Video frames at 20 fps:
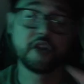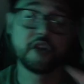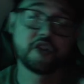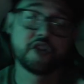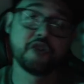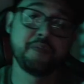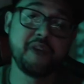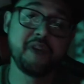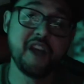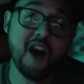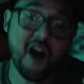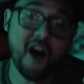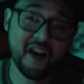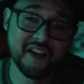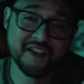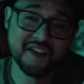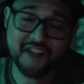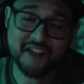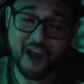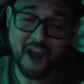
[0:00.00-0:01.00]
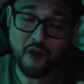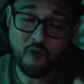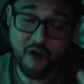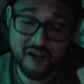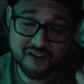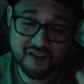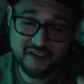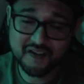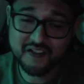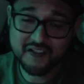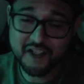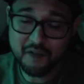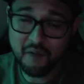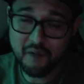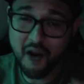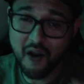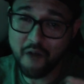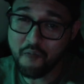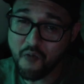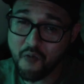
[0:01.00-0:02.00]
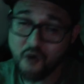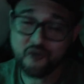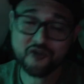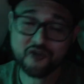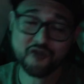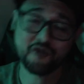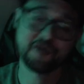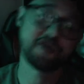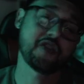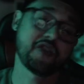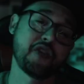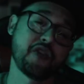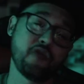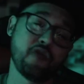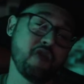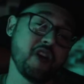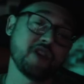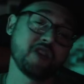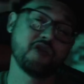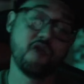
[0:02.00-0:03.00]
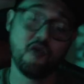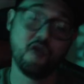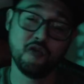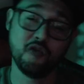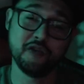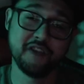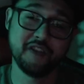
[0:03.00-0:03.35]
To be honest, I wanted to see my emotional threshold